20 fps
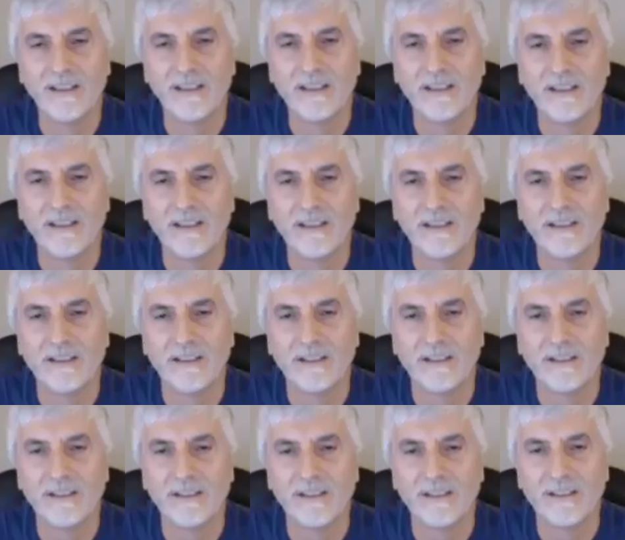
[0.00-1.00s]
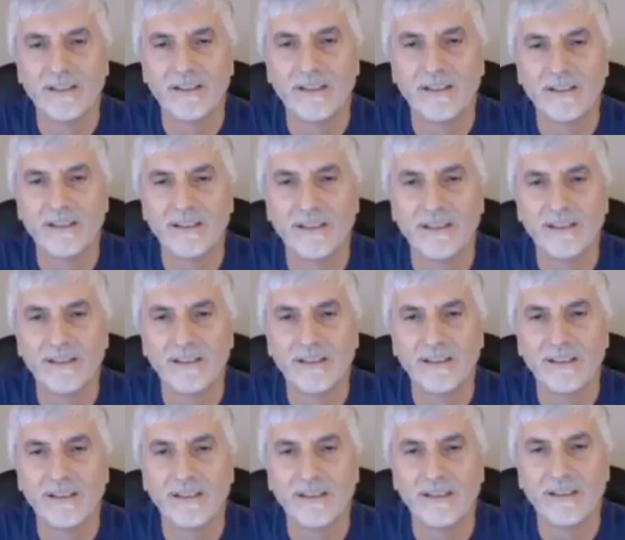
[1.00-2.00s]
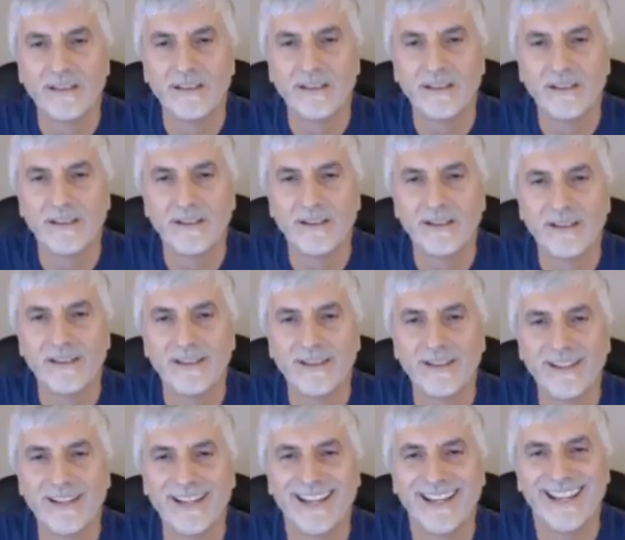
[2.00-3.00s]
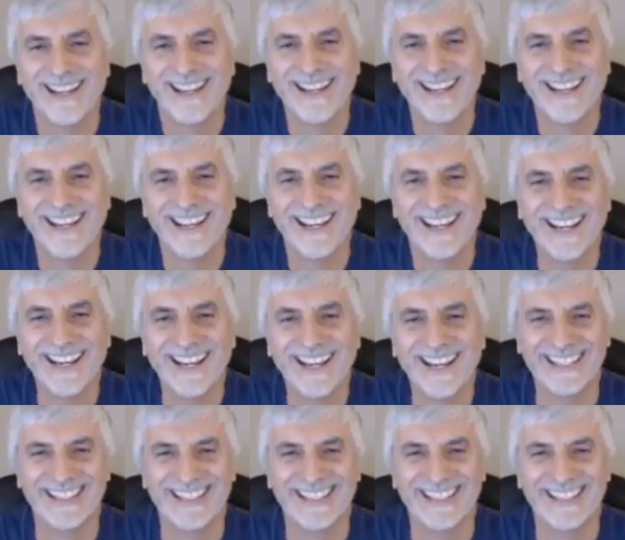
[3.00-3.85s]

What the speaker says: The person shown says nothing.